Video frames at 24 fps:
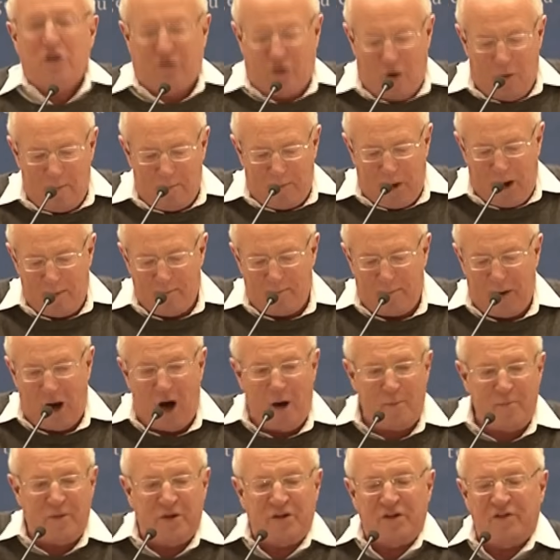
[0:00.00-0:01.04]
to a
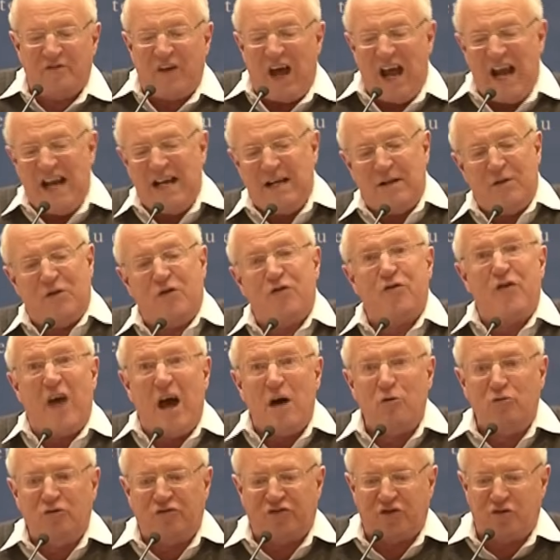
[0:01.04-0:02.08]
bombardment of
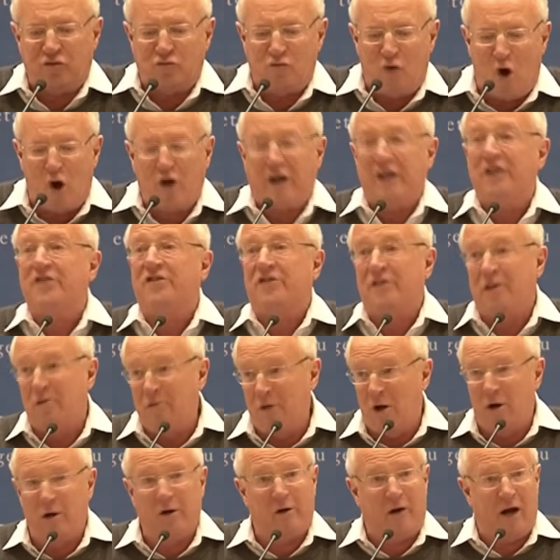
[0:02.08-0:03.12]
8,000 rockets, no
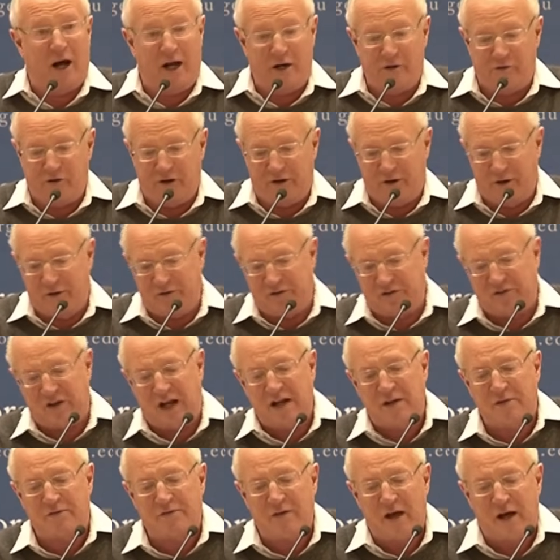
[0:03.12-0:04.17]
longer 100, notice
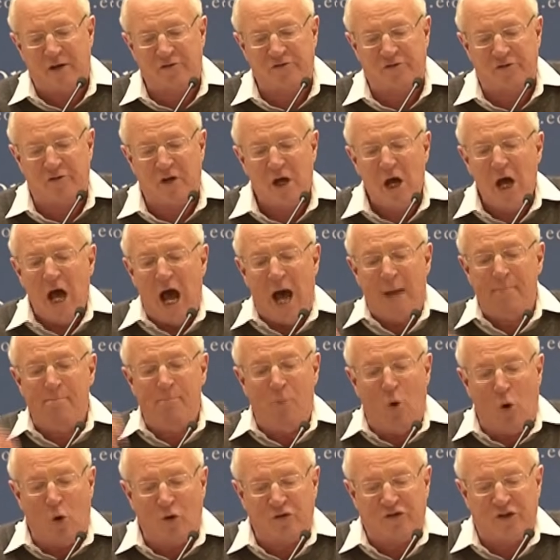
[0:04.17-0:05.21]
8,000, and
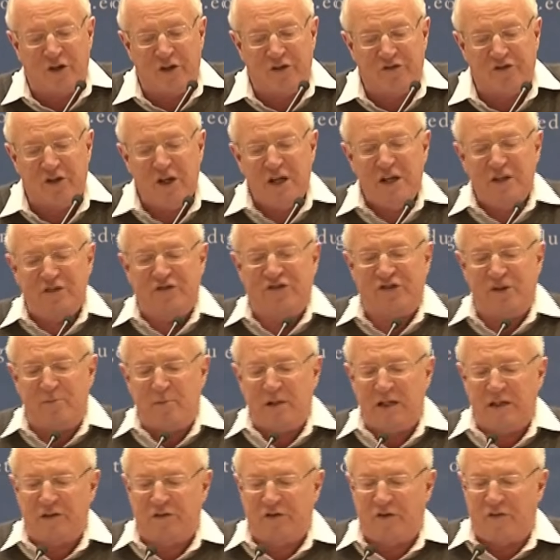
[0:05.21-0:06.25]
mortars,
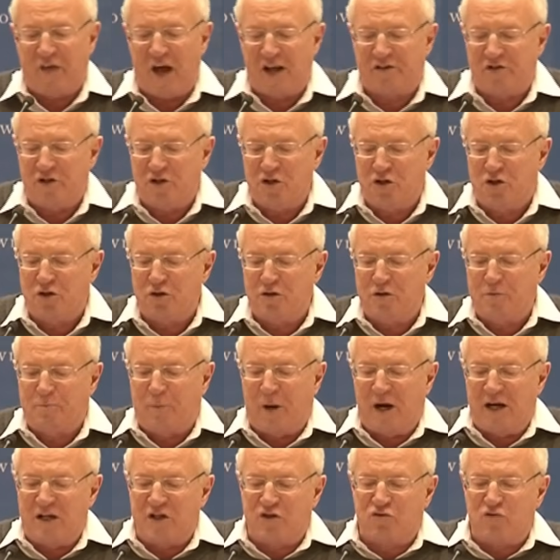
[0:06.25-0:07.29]
similar to that endured
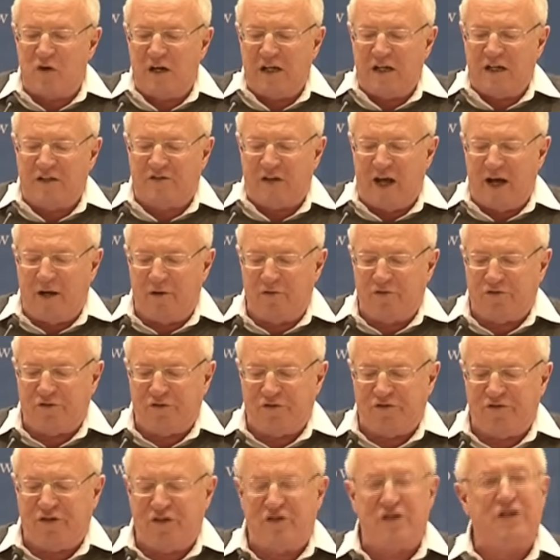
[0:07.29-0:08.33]
by Israeli towns
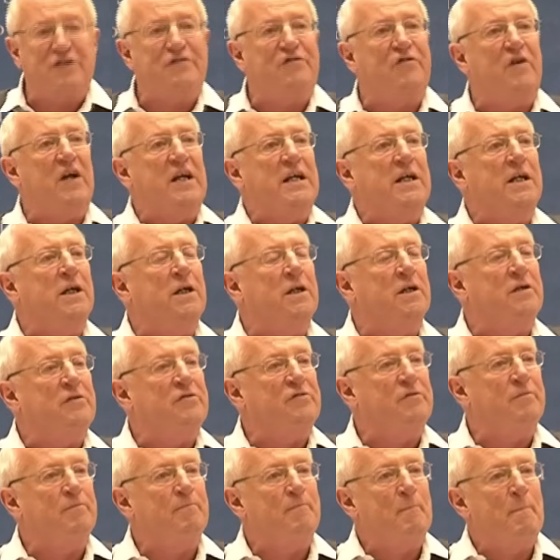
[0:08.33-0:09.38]
and cities for 8
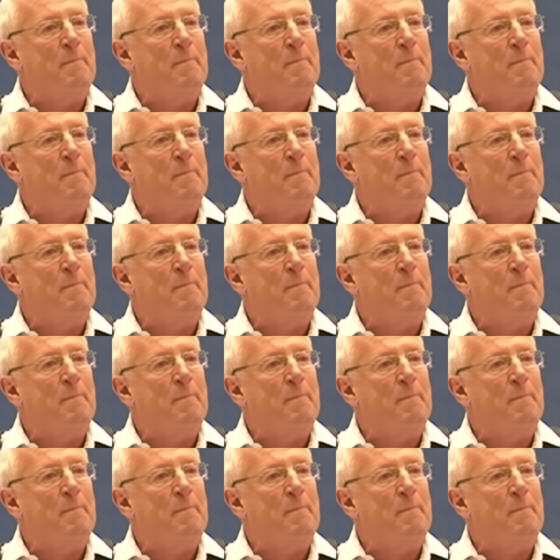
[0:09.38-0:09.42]
years?